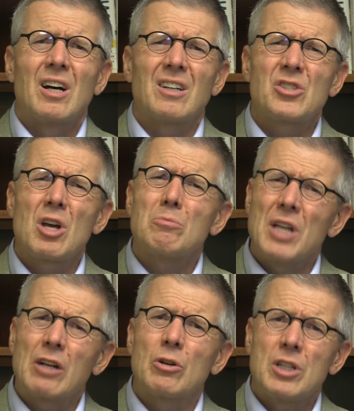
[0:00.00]
some
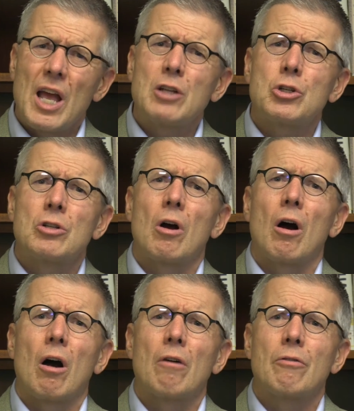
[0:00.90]
degradation
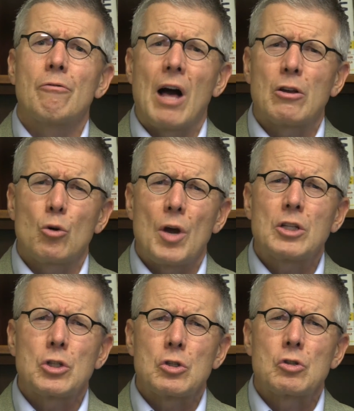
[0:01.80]
of
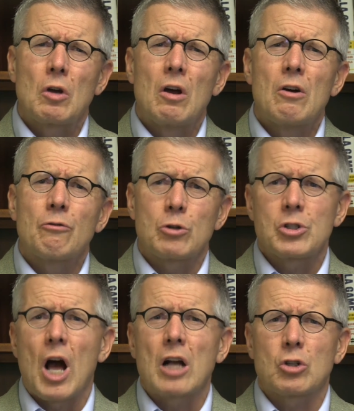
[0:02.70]
valuations for
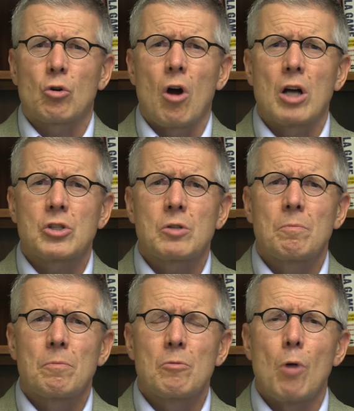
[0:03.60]
stocks across
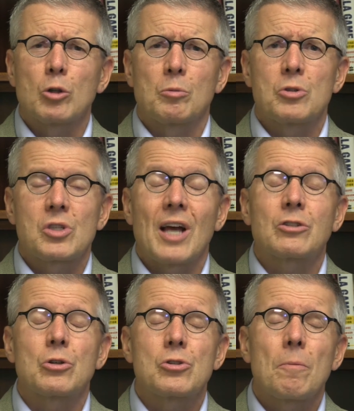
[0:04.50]
multiple
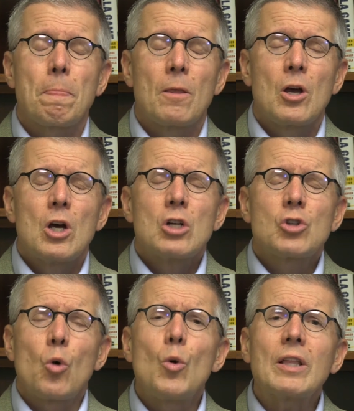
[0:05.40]
sectors.
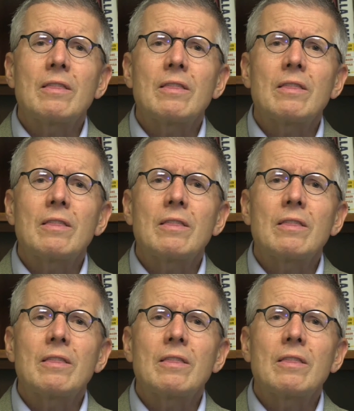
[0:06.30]
So with